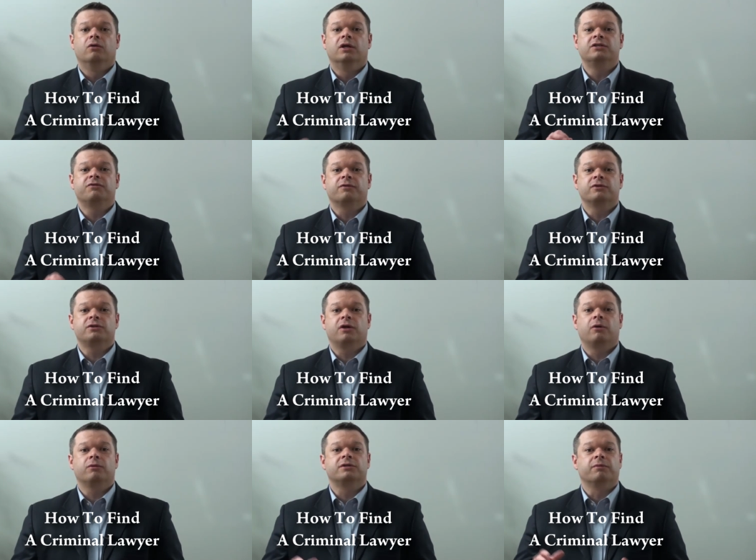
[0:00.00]
Let's first
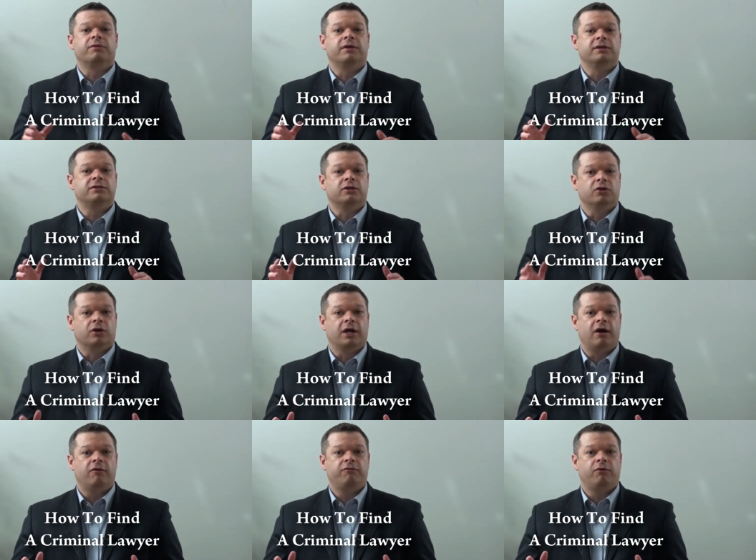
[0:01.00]
start with some things to look
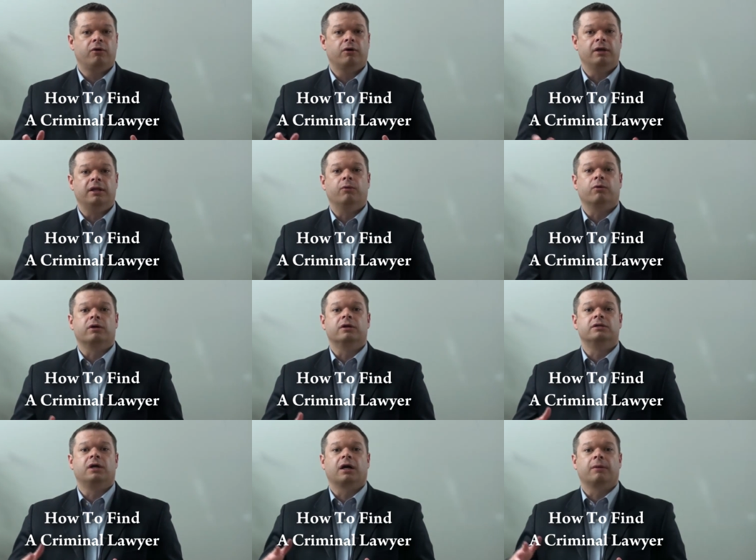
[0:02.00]
out for, and then we're
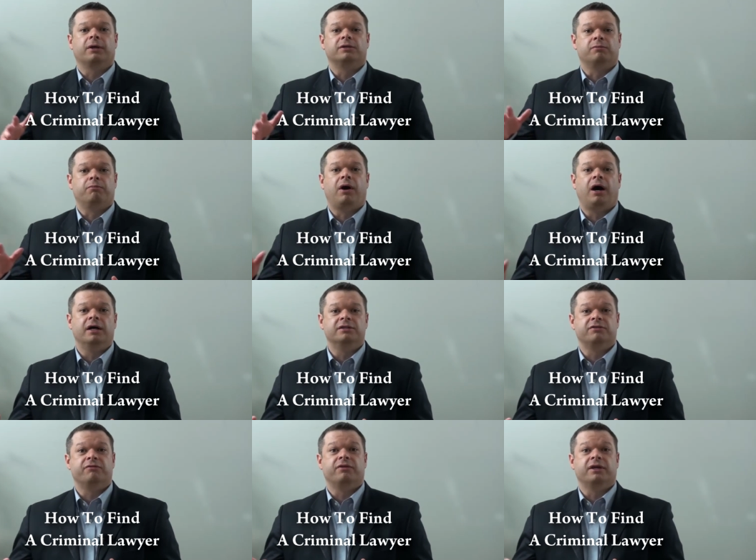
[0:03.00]
going to talk about some
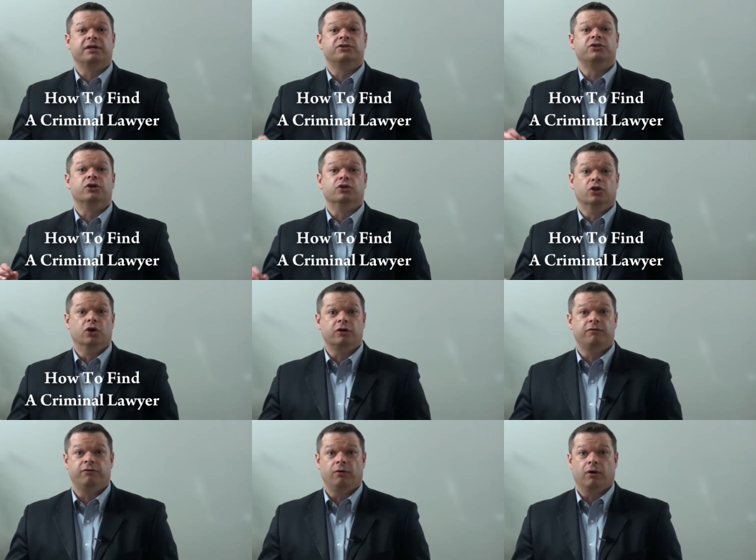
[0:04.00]
positive things to
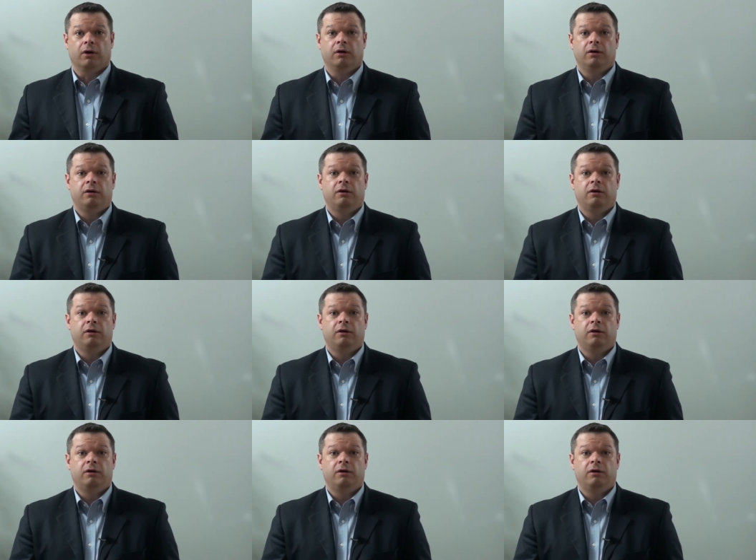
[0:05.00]
look for.